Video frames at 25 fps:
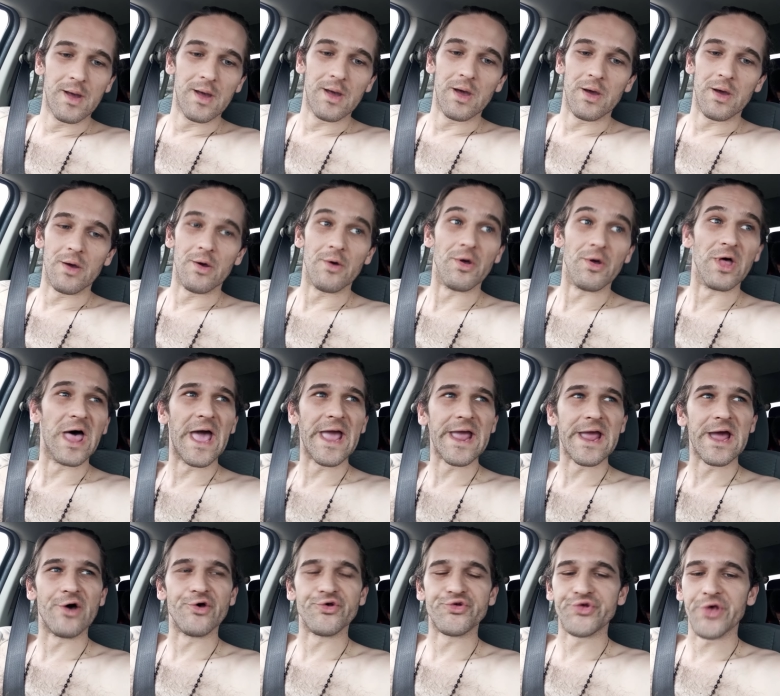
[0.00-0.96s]
Like
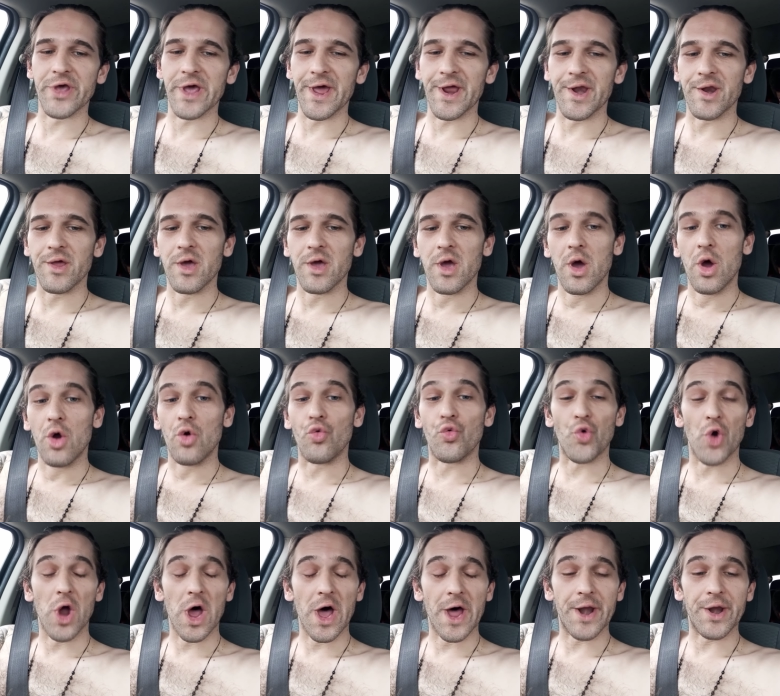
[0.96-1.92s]
I was saying,
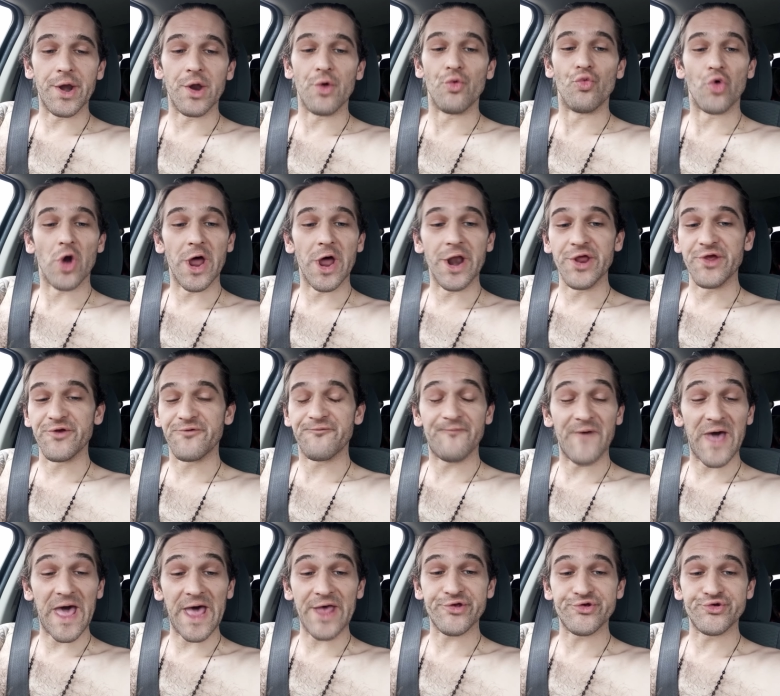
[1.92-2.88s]
run. Run as
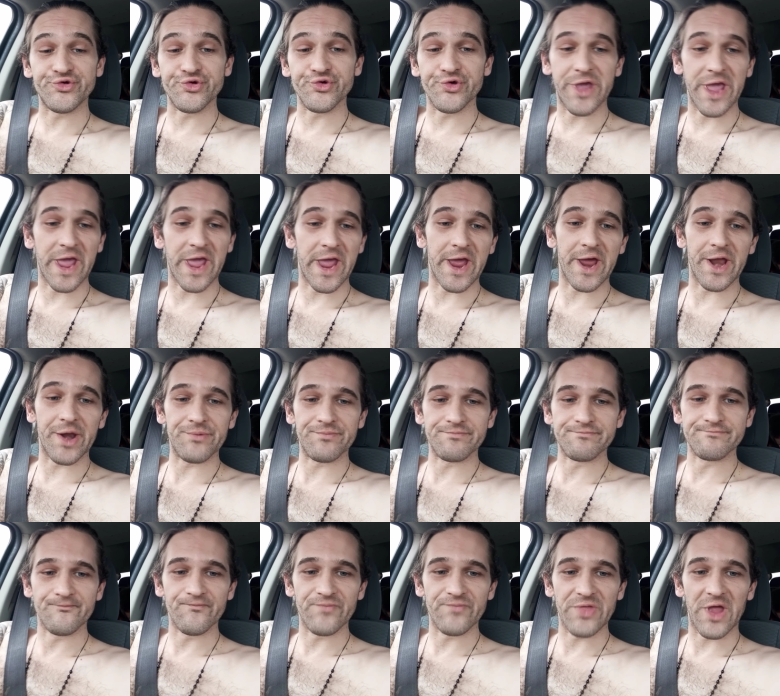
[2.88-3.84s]
fast as you can.
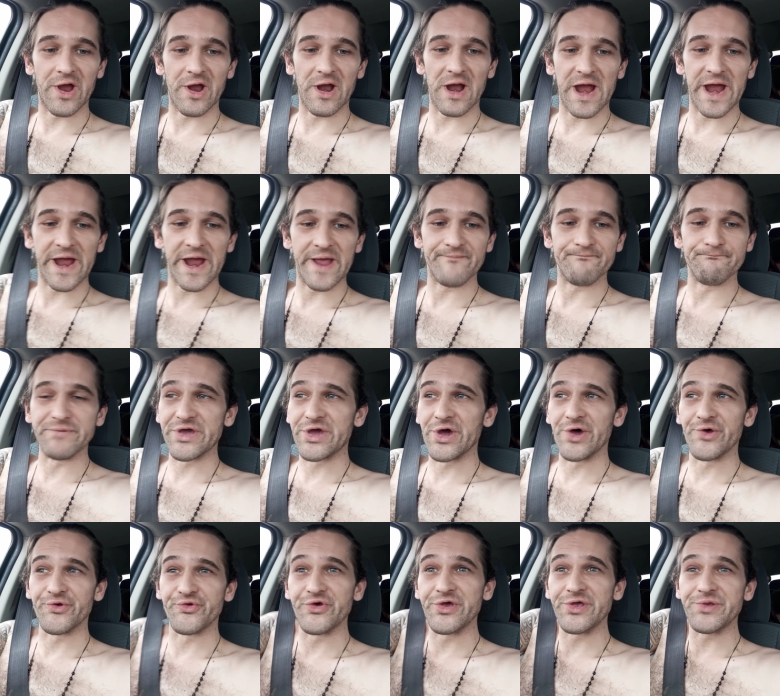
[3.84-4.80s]
All right?
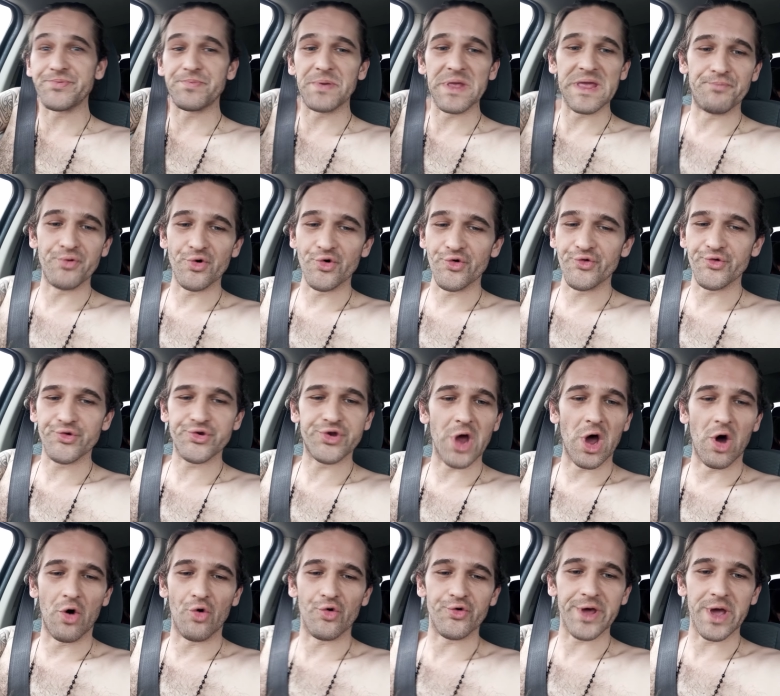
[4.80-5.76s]
Because these people
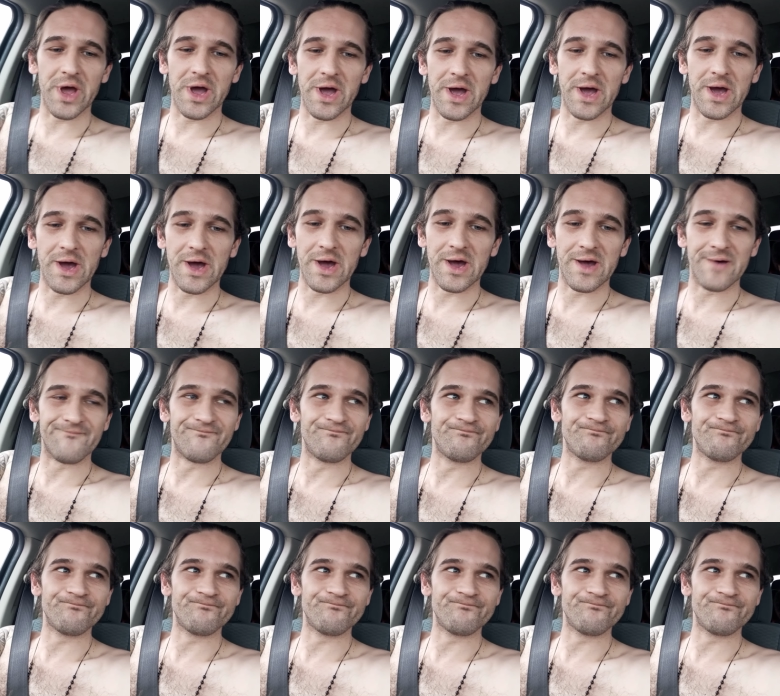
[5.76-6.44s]
don't... Uh,